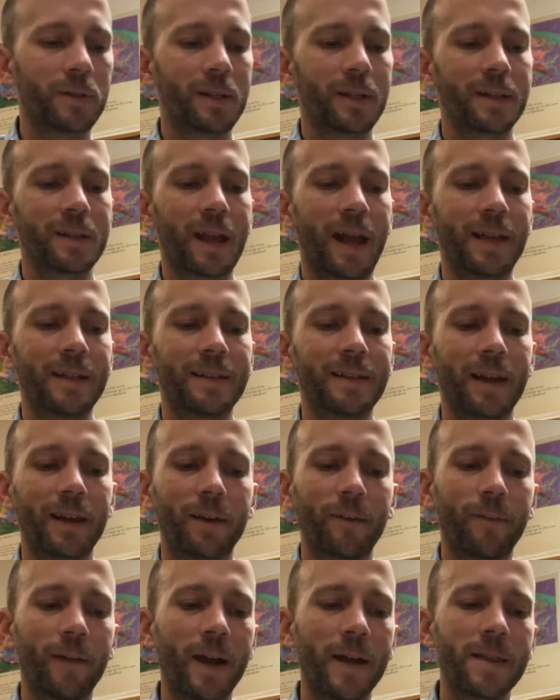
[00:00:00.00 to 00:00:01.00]
is
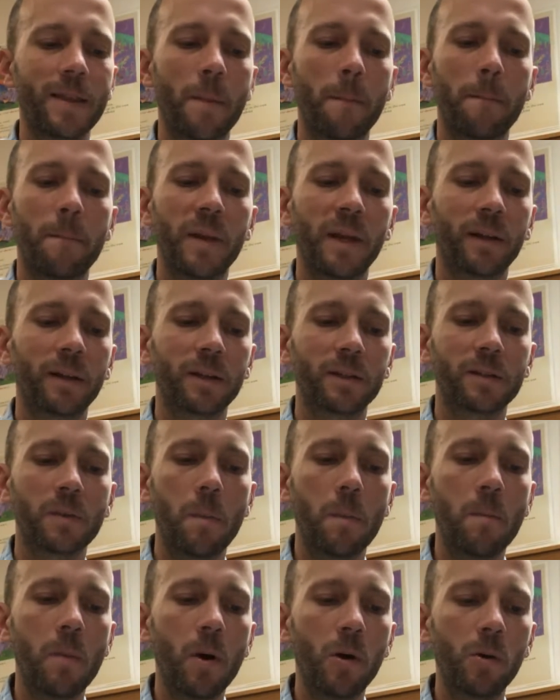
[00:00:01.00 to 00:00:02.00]
identifying the biggest,
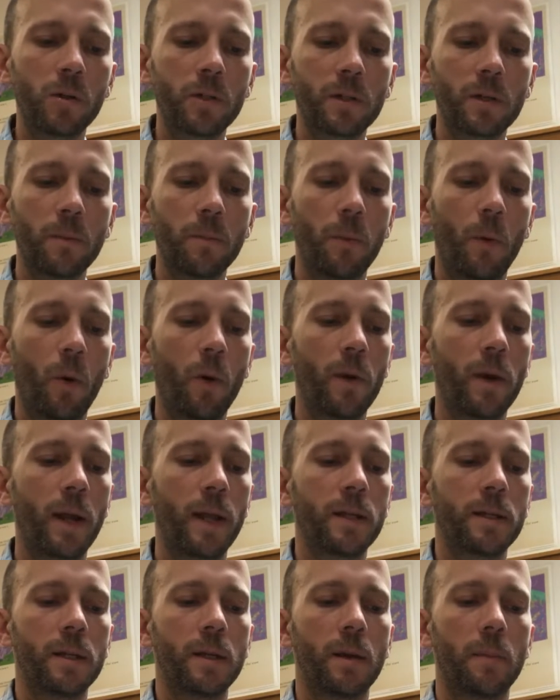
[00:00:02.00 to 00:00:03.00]
most important
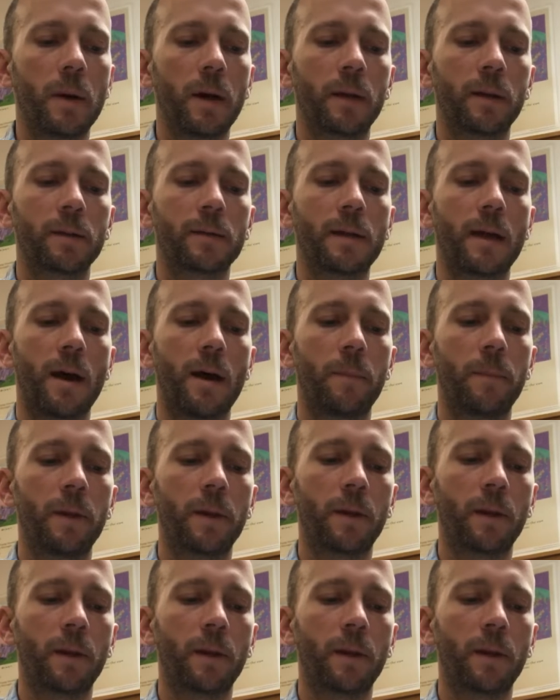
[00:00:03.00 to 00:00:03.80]
idea about a topic,